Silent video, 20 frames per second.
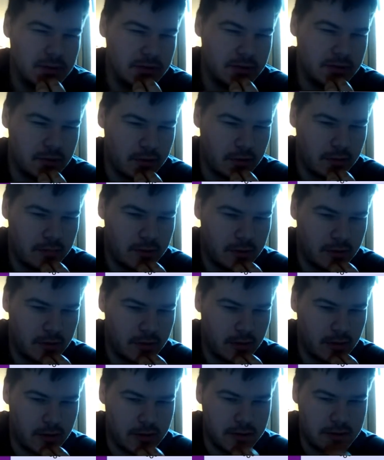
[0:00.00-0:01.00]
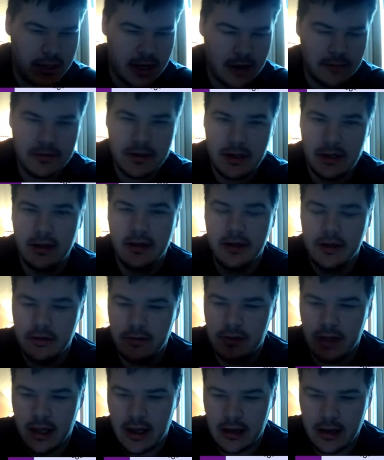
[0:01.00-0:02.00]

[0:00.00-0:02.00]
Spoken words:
this cryptocurrency, and I'm telling you